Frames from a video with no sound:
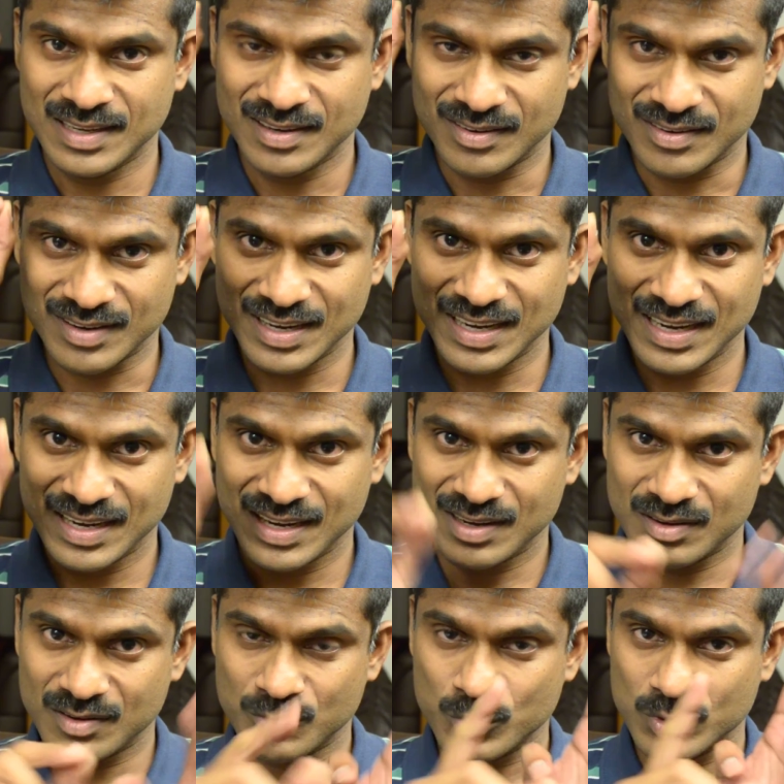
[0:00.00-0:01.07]
Read
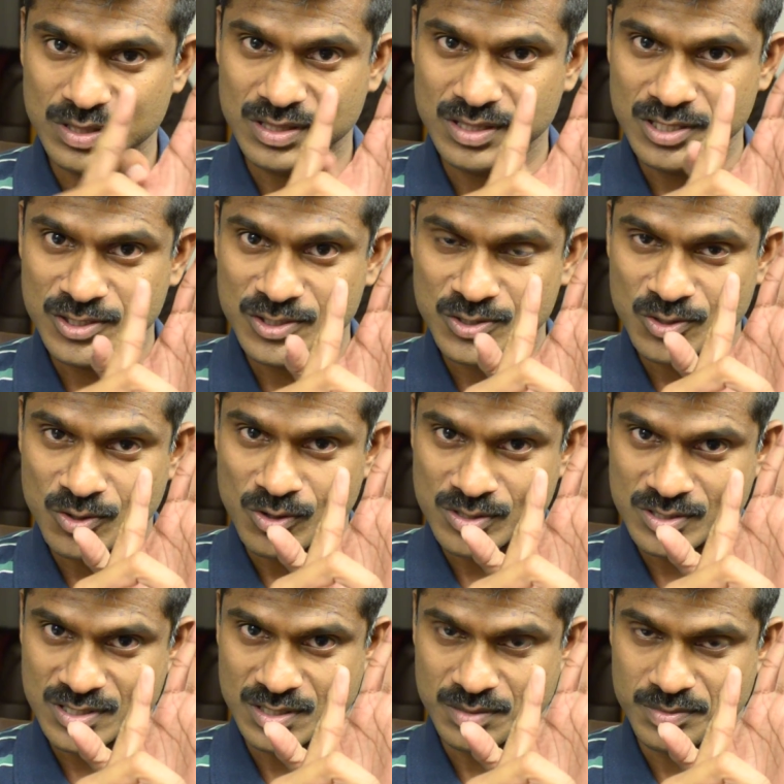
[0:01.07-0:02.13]
it with this
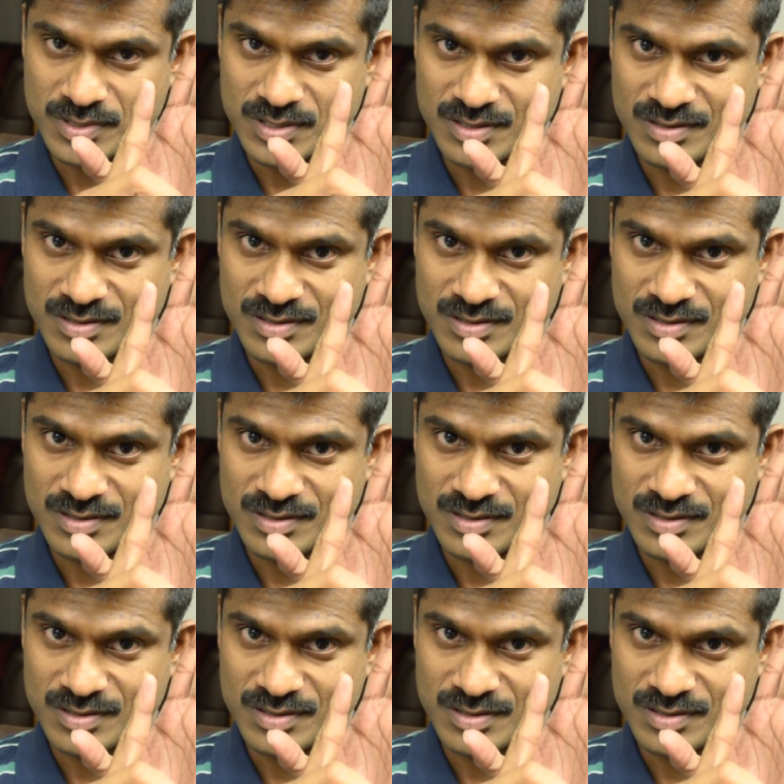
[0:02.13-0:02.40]
concept.